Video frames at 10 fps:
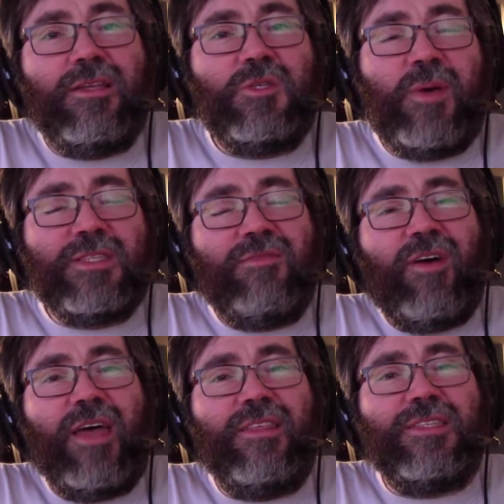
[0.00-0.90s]
You
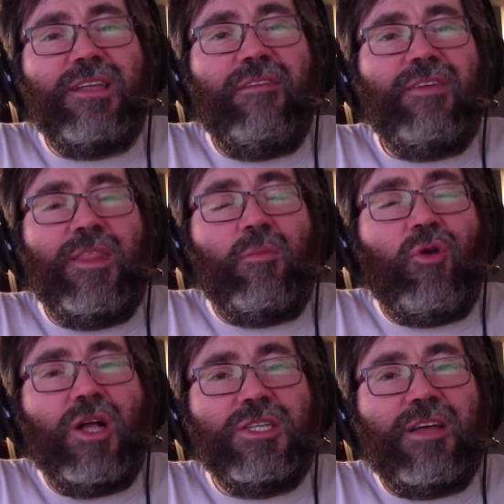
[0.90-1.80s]
specify the stuff in the
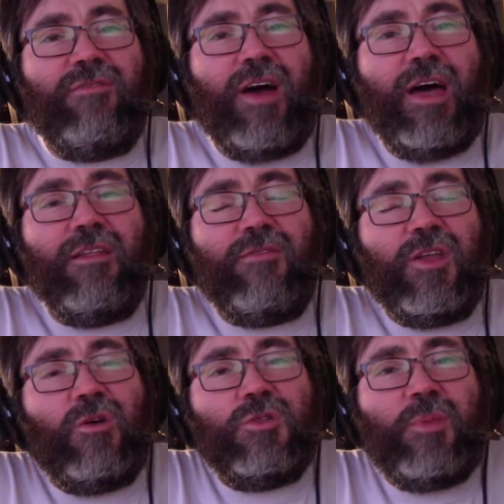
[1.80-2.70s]
project file. If you
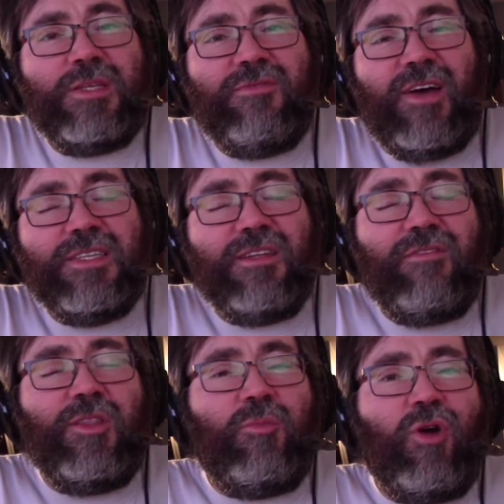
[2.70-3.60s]
don't specify
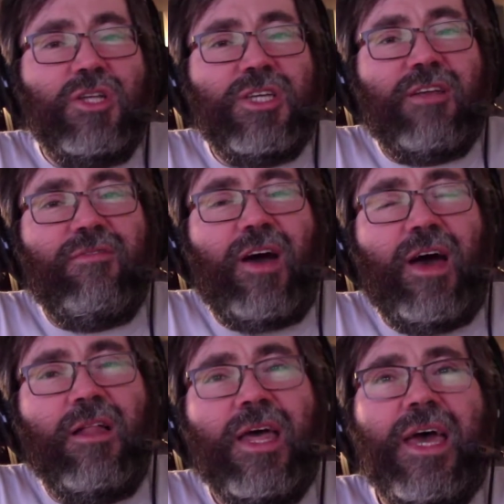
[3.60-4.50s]
stuff in the project
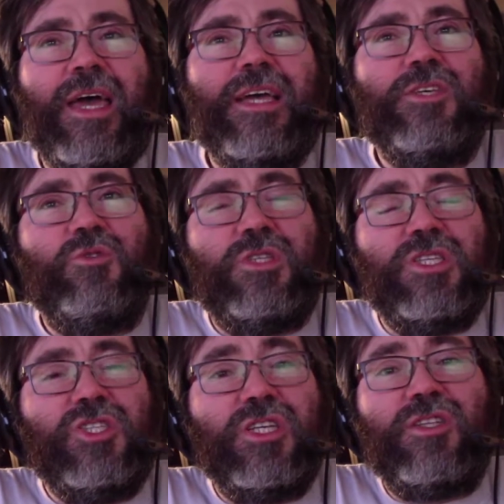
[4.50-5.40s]
file, it
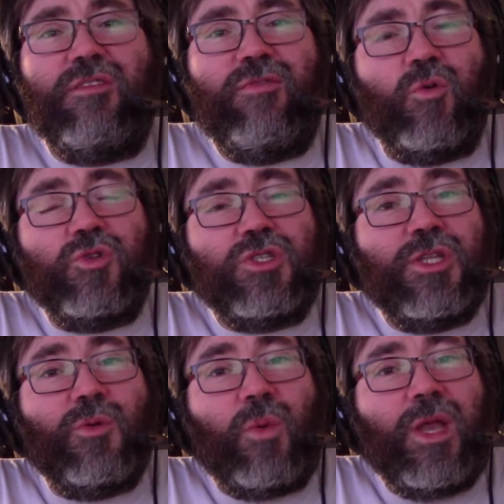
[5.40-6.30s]
uses just the folders
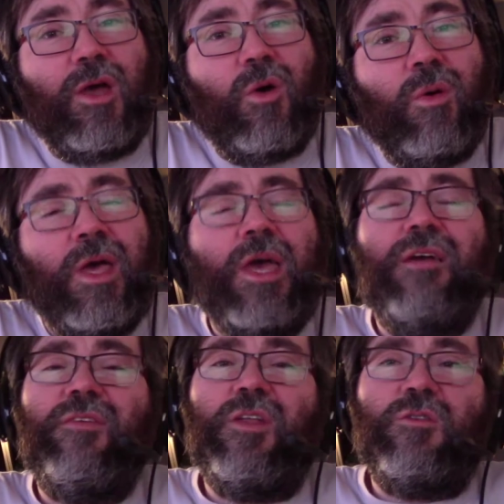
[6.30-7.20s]
in the window.
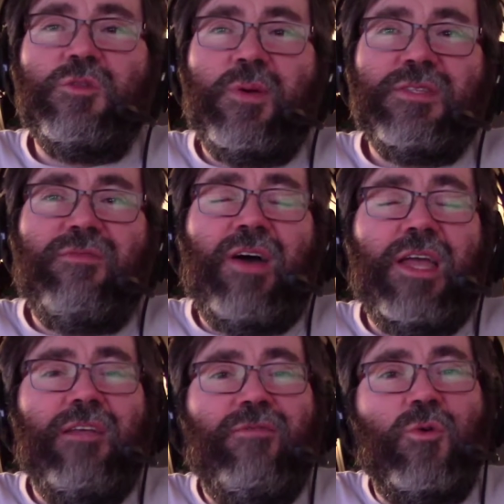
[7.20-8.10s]
If you don't specify
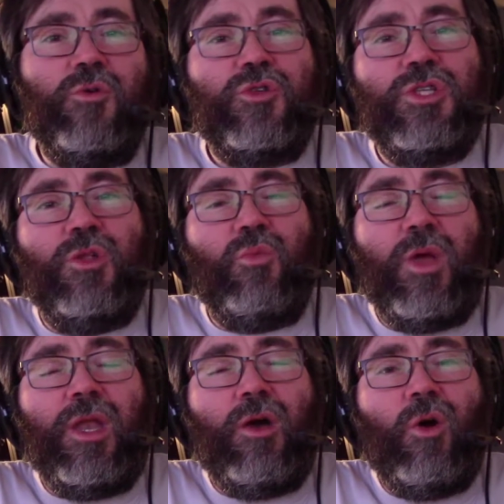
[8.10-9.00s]
any folders in the
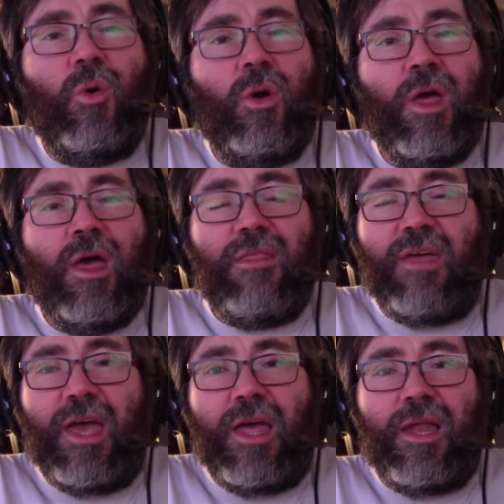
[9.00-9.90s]
window,
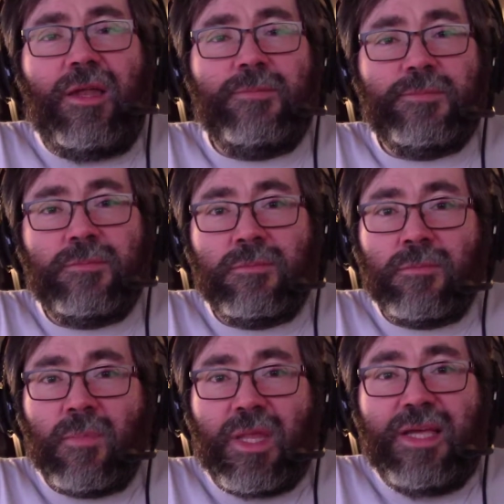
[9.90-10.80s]
then
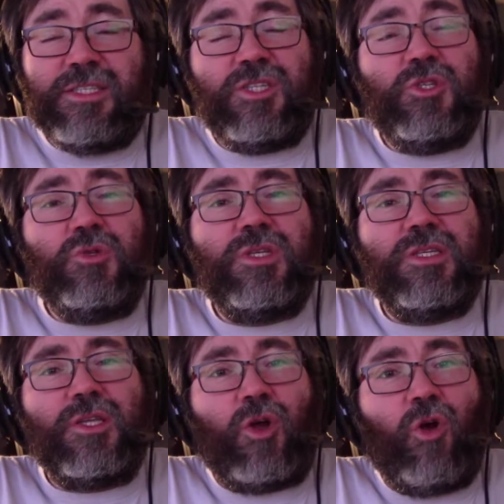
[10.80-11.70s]
it just
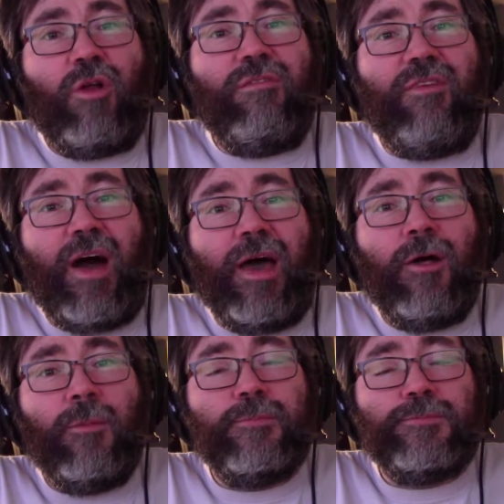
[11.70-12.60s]
uses the current file.